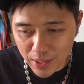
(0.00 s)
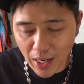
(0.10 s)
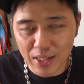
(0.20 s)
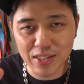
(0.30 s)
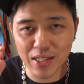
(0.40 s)

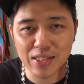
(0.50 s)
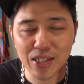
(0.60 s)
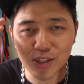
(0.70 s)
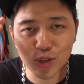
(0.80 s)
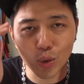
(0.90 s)
yeah, it's
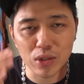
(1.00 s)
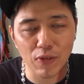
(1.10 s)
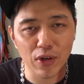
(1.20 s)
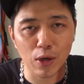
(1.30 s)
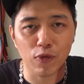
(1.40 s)
just so
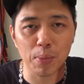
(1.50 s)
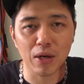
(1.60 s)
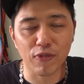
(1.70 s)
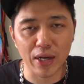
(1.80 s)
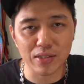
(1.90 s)
difficult for me
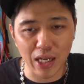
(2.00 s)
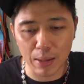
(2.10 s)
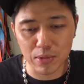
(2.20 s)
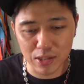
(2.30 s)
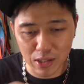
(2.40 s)
to find
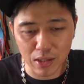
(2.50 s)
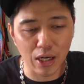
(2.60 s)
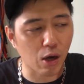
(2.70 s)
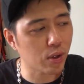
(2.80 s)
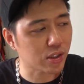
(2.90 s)
time to sit
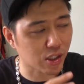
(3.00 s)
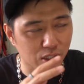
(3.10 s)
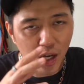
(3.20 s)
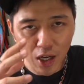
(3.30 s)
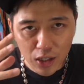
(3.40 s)
down and just